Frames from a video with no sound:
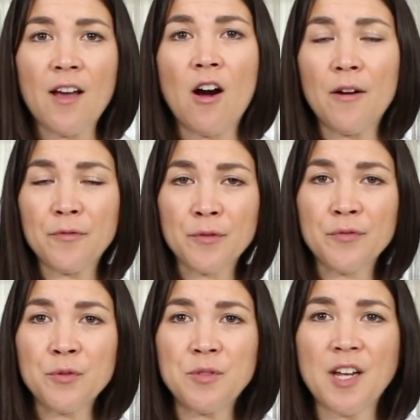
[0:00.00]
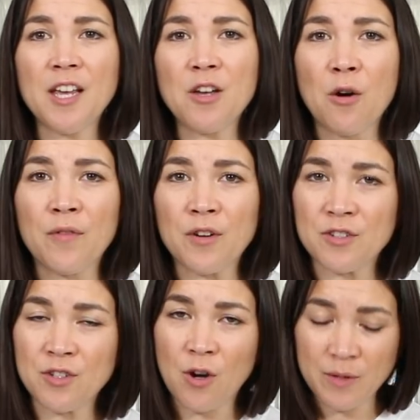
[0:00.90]
Hot for Food Takeover
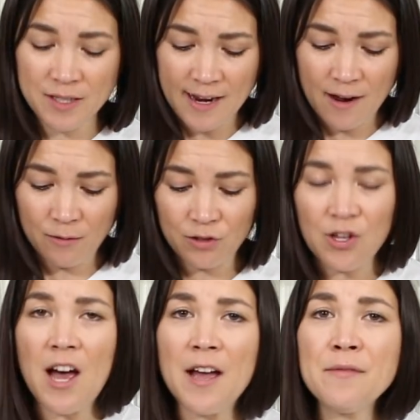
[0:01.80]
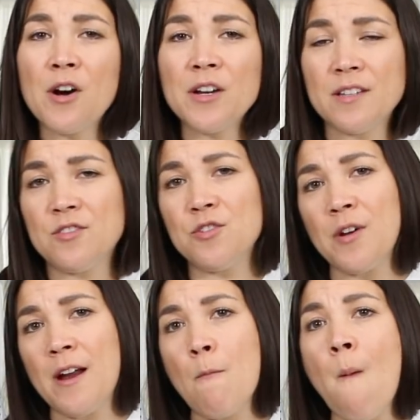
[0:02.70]
is going down live on
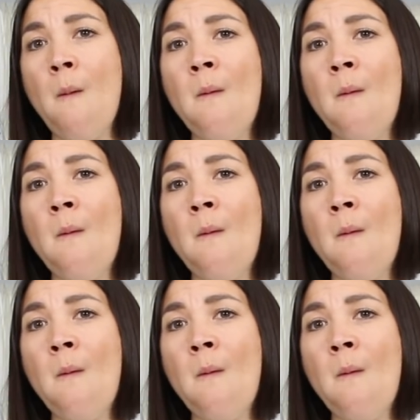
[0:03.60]
Instagram